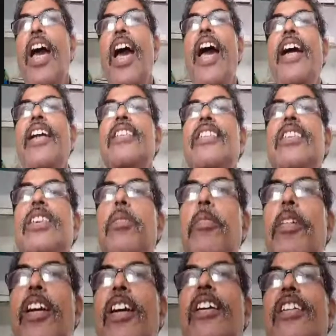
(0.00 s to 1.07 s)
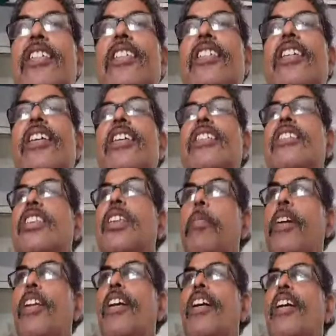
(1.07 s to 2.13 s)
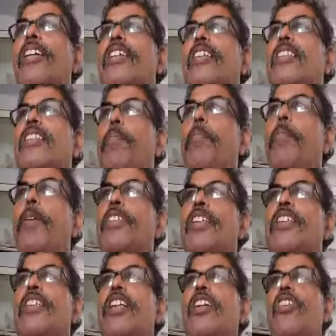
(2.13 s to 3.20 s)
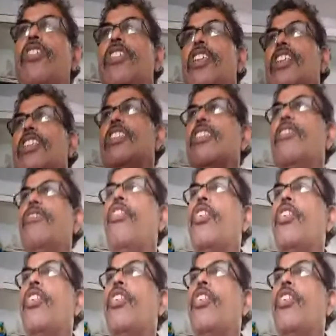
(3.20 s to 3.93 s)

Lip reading: And similarly, in the present day context, for